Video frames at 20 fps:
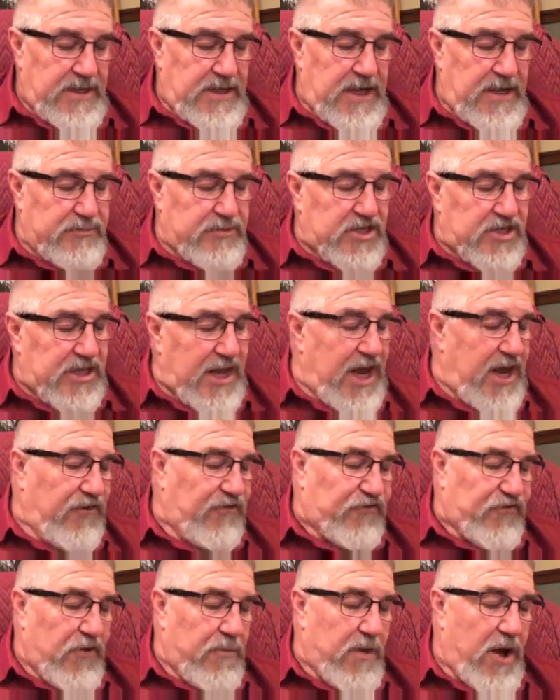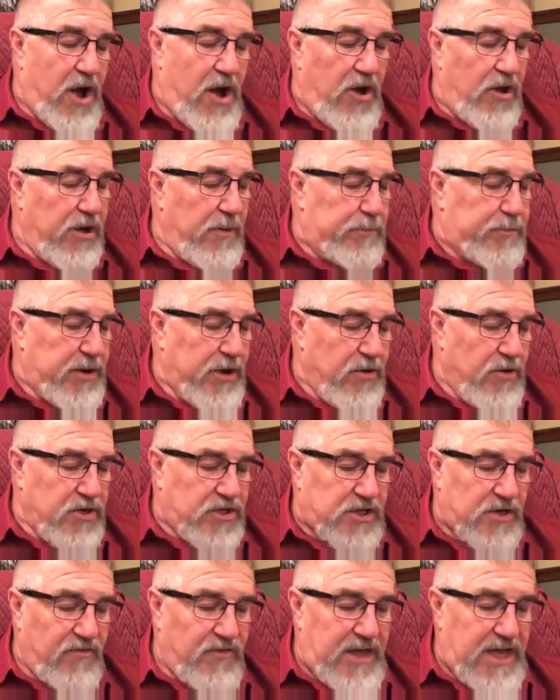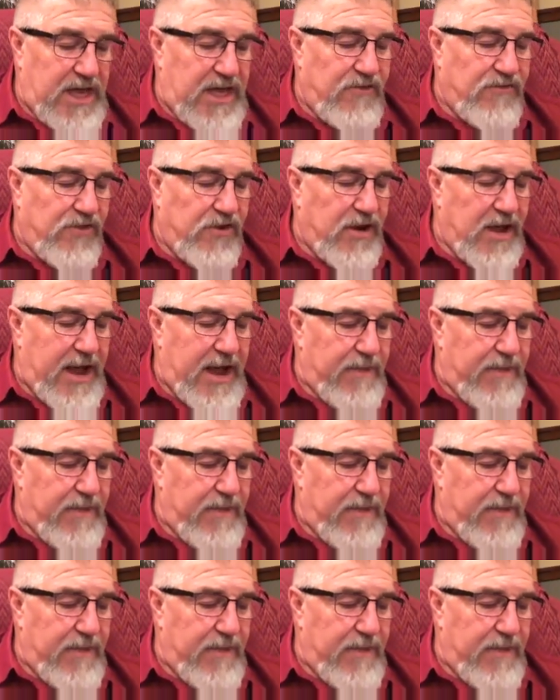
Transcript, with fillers: Abstain from all appearance of evil,